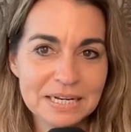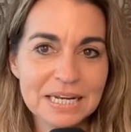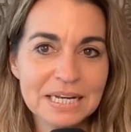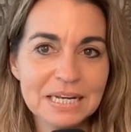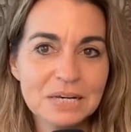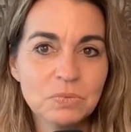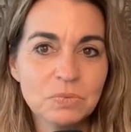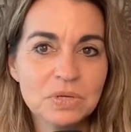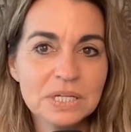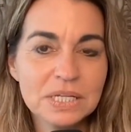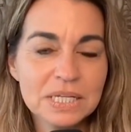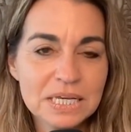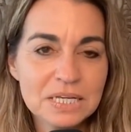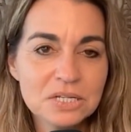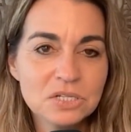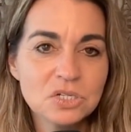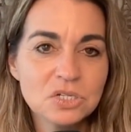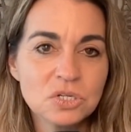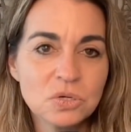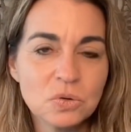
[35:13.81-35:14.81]
and it will
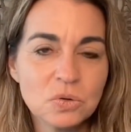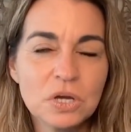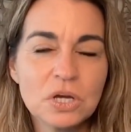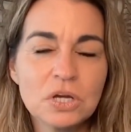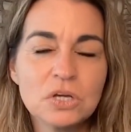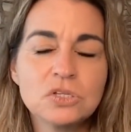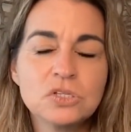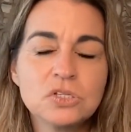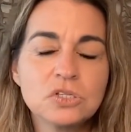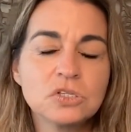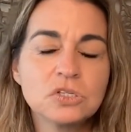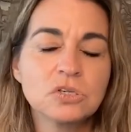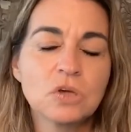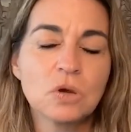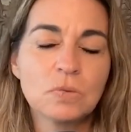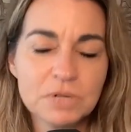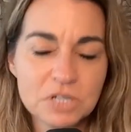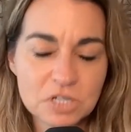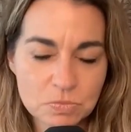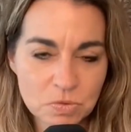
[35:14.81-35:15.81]
lead to so
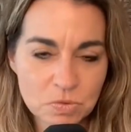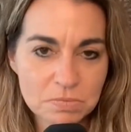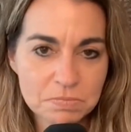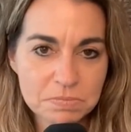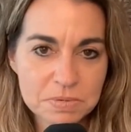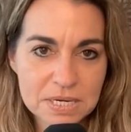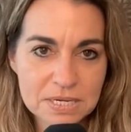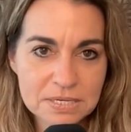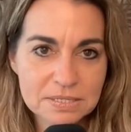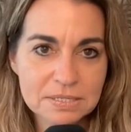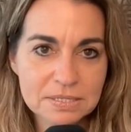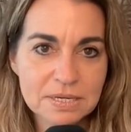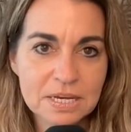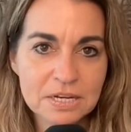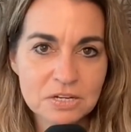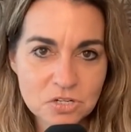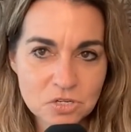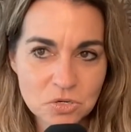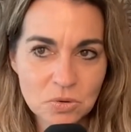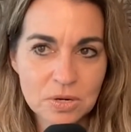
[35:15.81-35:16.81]
much more peace
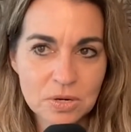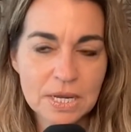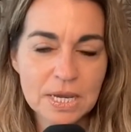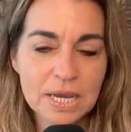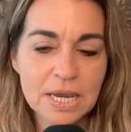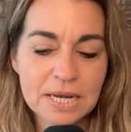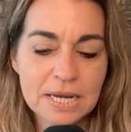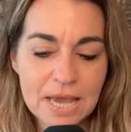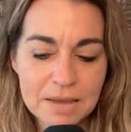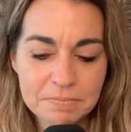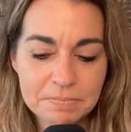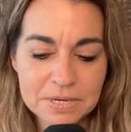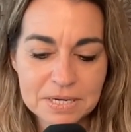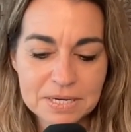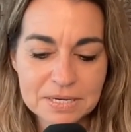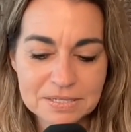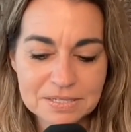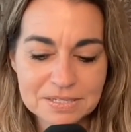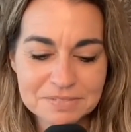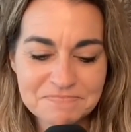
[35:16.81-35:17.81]
and joy and
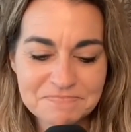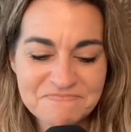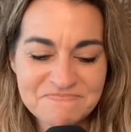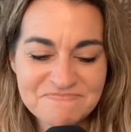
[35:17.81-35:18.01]
happiness.